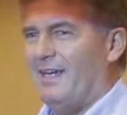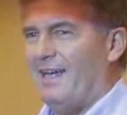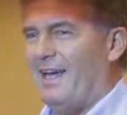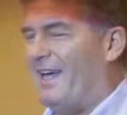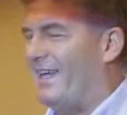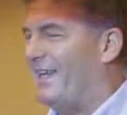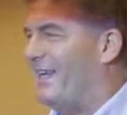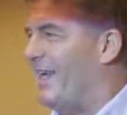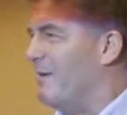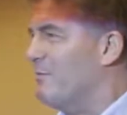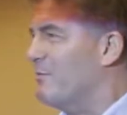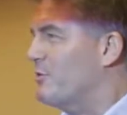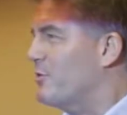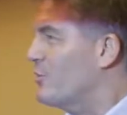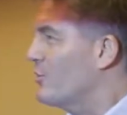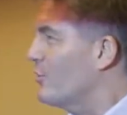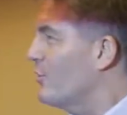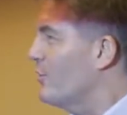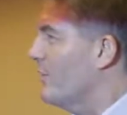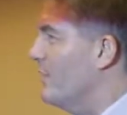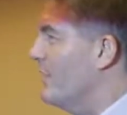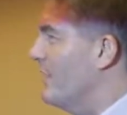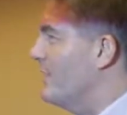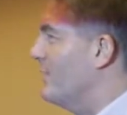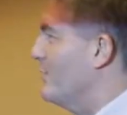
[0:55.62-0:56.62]
And I'm
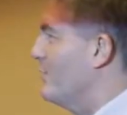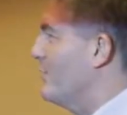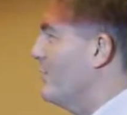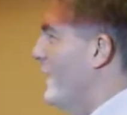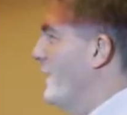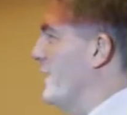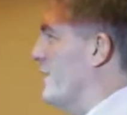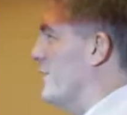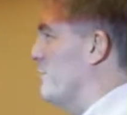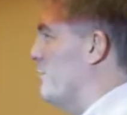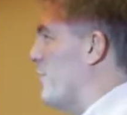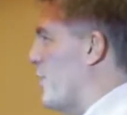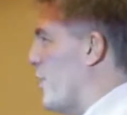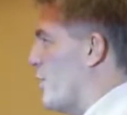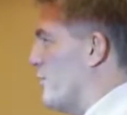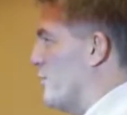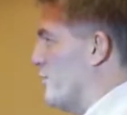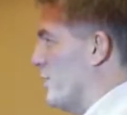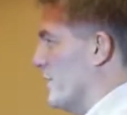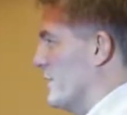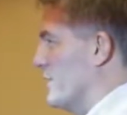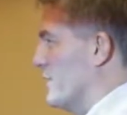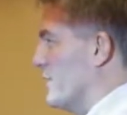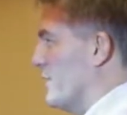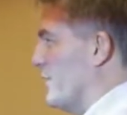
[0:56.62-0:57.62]
sure they do that on
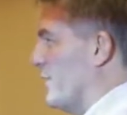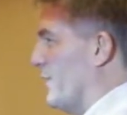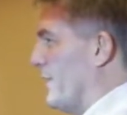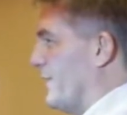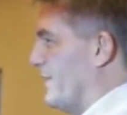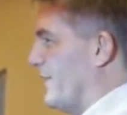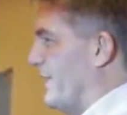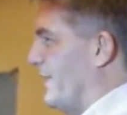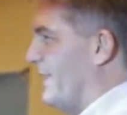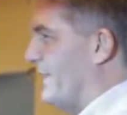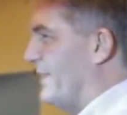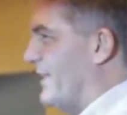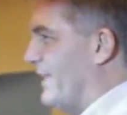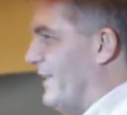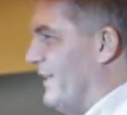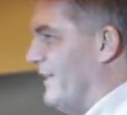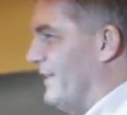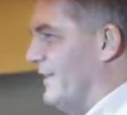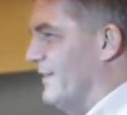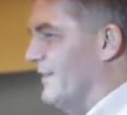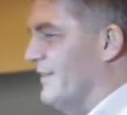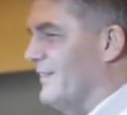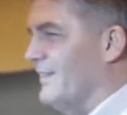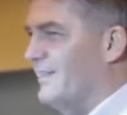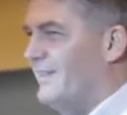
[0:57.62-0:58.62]
purpose so that they
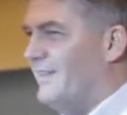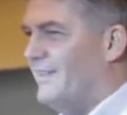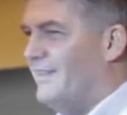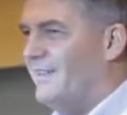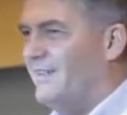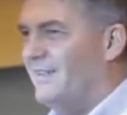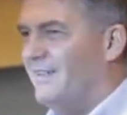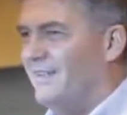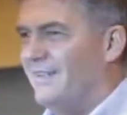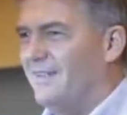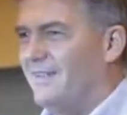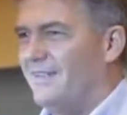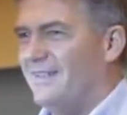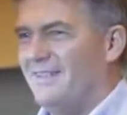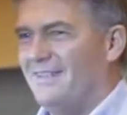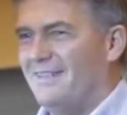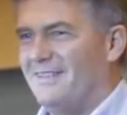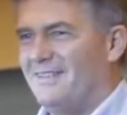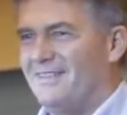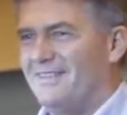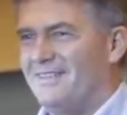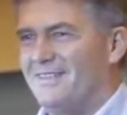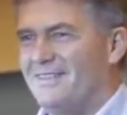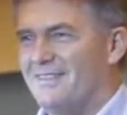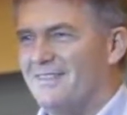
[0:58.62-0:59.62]
can
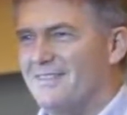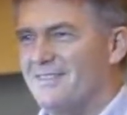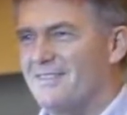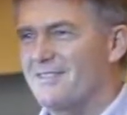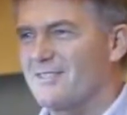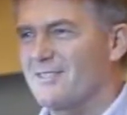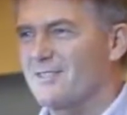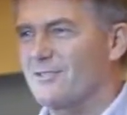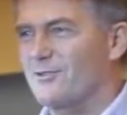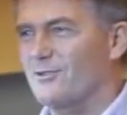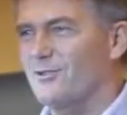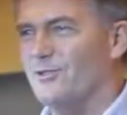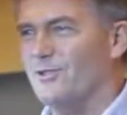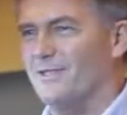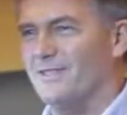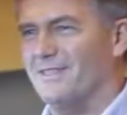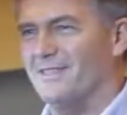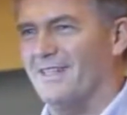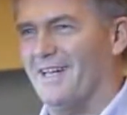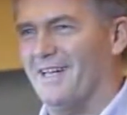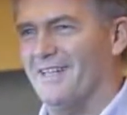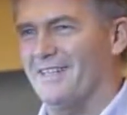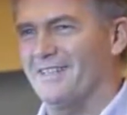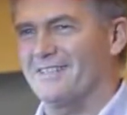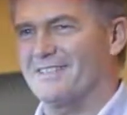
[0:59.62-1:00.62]

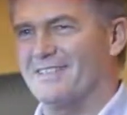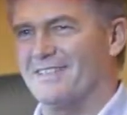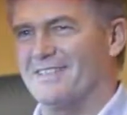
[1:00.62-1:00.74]
scrutinize